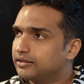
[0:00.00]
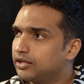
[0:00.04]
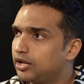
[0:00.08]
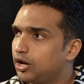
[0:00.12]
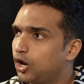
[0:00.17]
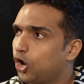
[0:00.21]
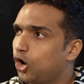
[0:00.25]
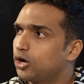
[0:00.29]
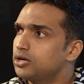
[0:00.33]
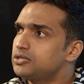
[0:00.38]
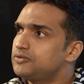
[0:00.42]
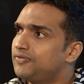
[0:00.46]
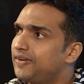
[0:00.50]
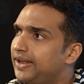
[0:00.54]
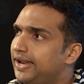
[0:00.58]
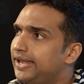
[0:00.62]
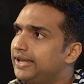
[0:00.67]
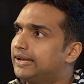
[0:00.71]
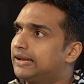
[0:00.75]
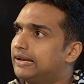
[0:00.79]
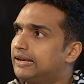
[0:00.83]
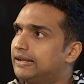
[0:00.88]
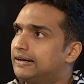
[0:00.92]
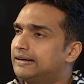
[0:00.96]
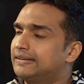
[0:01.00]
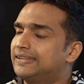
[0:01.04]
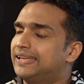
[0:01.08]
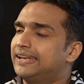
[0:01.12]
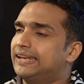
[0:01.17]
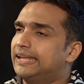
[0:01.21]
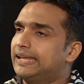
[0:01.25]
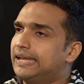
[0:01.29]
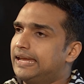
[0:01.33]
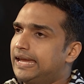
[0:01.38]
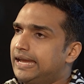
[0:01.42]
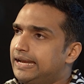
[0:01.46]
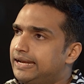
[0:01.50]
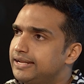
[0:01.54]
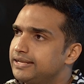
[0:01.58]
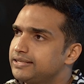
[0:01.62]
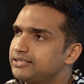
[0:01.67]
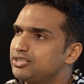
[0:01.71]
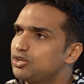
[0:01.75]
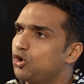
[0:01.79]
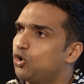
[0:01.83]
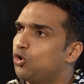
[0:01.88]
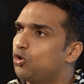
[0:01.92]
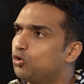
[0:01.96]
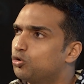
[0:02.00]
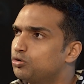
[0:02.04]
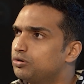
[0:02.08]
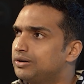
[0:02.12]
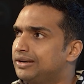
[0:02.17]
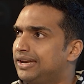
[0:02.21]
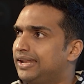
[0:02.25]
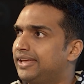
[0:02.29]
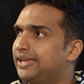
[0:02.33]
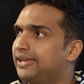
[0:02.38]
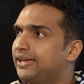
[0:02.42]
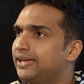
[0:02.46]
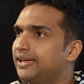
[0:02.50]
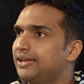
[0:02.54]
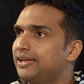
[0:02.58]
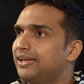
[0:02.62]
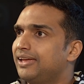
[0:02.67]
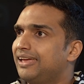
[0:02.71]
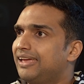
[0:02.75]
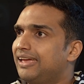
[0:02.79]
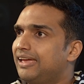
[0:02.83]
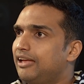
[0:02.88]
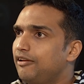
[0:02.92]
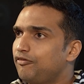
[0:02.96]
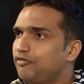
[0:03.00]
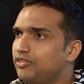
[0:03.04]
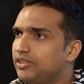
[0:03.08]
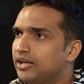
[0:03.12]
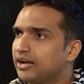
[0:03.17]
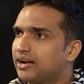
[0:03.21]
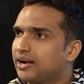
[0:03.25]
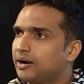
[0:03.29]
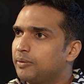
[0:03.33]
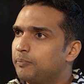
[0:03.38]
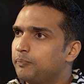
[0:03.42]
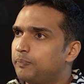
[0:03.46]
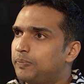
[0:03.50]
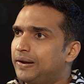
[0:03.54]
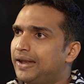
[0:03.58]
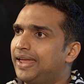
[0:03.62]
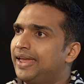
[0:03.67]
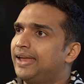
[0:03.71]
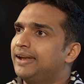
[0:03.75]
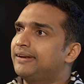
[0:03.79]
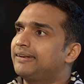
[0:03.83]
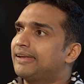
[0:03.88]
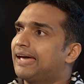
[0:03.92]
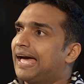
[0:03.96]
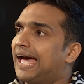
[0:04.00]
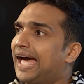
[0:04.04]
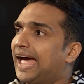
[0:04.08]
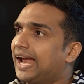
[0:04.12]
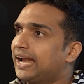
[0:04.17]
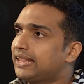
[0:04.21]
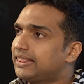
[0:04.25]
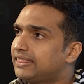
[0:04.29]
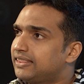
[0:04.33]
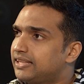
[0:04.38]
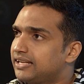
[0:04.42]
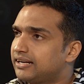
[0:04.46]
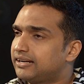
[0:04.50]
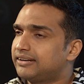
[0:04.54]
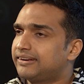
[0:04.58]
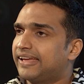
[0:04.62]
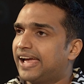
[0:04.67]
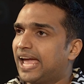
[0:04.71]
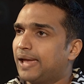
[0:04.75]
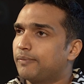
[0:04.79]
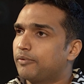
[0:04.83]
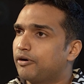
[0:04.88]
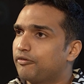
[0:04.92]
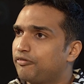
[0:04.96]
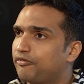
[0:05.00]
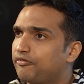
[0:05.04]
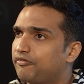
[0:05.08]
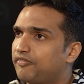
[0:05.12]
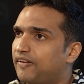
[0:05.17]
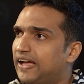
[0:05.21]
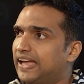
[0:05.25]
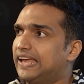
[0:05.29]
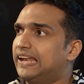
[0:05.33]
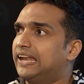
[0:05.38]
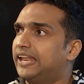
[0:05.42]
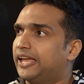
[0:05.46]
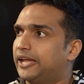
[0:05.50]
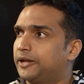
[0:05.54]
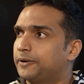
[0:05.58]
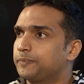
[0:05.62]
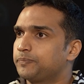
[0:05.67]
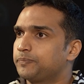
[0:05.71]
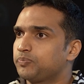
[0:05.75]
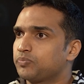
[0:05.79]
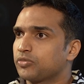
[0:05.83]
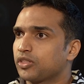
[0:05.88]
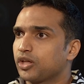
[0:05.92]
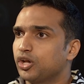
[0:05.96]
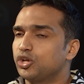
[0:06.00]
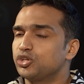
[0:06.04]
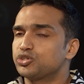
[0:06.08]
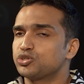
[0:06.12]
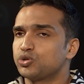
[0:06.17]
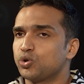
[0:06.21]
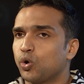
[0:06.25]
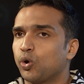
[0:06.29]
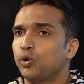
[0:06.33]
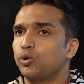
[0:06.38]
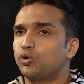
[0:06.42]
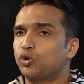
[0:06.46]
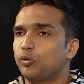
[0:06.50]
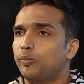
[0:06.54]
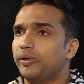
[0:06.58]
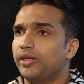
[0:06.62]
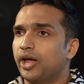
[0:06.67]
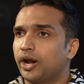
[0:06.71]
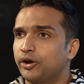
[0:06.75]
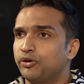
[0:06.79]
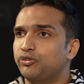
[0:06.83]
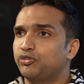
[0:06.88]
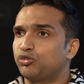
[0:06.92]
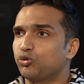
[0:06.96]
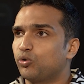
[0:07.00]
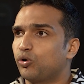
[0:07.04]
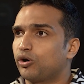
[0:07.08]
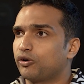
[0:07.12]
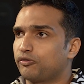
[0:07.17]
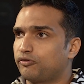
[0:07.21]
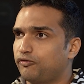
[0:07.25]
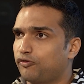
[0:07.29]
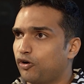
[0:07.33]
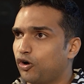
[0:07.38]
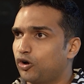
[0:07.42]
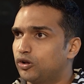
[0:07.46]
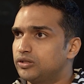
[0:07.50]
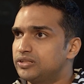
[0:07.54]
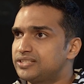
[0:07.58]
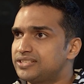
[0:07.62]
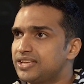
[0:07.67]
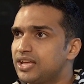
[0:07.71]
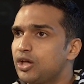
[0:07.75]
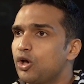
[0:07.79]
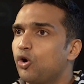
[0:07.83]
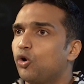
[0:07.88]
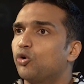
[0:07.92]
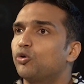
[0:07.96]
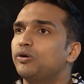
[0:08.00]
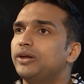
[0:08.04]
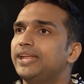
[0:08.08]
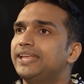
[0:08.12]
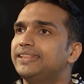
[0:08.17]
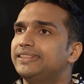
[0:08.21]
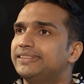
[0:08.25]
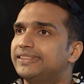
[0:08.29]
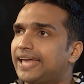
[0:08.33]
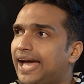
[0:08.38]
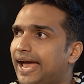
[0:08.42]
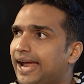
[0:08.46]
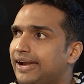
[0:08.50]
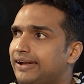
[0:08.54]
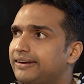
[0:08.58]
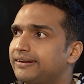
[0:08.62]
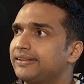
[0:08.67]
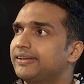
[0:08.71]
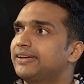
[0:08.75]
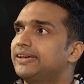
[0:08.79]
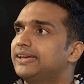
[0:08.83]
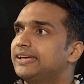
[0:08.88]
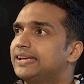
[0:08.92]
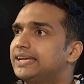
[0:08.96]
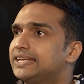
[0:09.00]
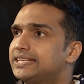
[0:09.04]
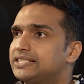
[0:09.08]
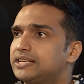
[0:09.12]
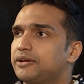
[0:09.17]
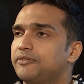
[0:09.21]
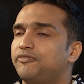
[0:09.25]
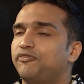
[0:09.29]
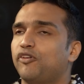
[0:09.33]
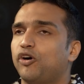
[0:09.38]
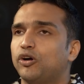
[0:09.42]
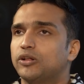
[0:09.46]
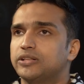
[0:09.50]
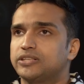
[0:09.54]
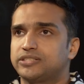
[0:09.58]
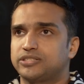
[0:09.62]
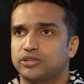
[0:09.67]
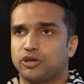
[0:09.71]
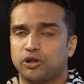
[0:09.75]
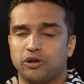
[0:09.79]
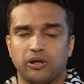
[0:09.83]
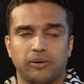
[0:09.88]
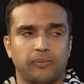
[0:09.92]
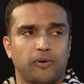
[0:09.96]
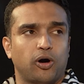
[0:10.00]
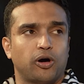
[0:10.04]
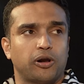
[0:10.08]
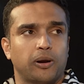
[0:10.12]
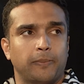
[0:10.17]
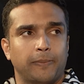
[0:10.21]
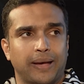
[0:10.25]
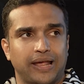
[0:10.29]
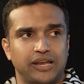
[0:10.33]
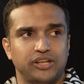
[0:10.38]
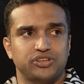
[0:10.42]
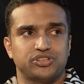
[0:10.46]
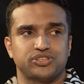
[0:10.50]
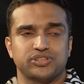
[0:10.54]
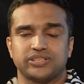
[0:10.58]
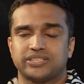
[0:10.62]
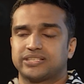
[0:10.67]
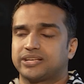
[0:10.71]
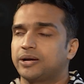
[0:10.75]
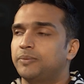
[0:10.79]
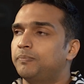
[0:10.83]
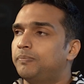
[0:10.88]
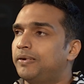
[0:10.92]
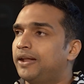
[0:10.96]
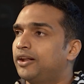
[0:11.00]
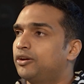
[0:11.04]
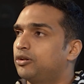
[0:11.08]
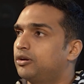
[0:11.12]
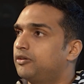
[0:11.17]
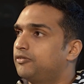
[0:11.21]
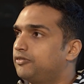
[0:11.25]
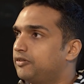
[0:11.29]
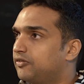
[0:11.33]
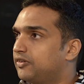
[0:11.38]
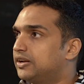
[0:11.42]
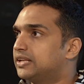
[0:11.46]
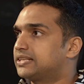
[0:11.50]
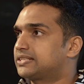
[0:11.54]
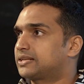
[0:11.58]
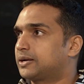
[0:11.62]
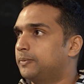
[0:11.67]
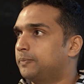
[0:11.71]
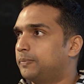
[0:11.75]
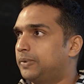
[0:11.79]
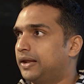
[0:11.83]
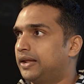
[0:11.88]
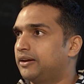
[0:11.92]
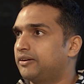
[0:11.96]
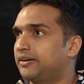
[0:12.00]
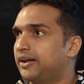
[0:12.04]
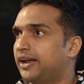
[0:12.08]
the law is very clear that it is only if the complaint at the time of filing is known to be untrue or false, only that is a false or a malicious complaint or a frivolous complaint,